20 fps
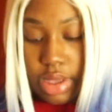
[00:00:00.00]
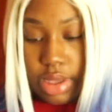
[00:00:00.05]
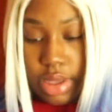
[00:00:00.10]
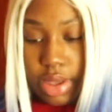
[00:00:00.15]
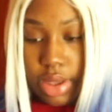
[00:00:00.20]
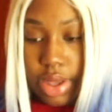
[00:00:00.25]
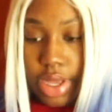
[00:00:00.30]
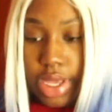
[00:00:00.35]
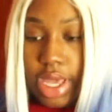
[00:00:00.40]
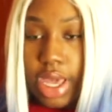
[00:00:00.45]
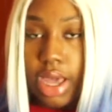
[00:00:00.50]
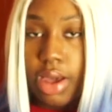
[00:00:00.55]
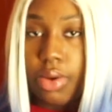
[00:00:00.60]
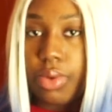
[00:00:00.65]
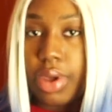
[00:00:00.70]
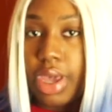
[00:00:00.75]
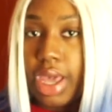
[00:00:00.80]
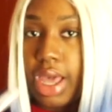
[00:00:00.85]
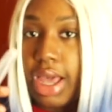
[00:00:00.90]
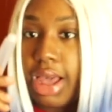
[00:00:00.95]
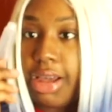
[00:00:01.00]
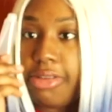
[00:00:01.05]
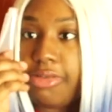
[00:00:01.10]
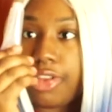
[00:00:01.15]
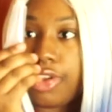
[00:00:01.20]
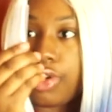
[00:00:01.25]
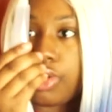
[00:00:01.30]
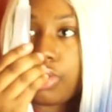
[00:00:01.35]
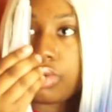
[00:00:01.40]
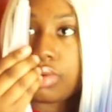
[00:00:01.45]
So yeah, we have
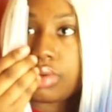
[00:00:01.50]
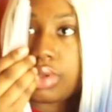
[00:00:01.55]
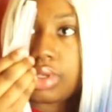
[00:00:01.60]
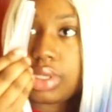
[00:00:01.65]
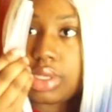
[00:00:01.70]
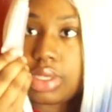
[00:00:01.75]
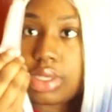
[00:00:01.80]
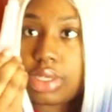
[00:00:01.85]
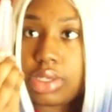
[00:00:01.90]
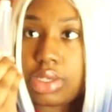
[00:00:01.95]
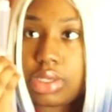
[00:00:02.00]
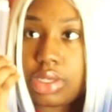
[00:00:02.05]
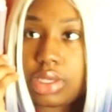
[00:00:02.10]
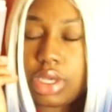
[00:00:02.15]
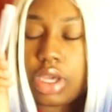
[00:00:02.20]
those.